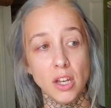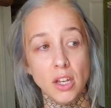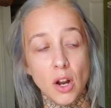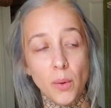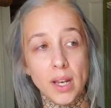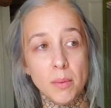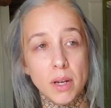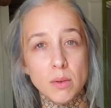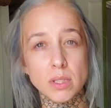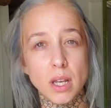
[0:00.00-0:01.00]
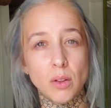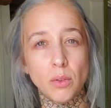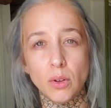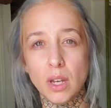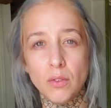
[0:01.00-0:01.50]
you know, anybody was like
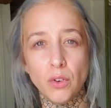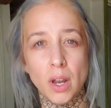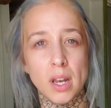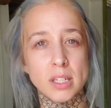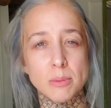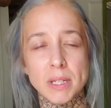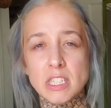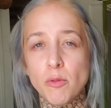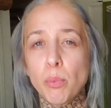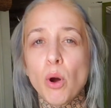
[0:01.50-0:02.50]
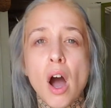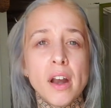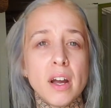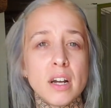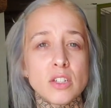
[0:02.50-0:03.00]
looking for inexpensive
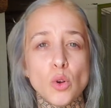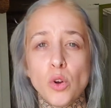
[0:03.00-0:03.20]
products,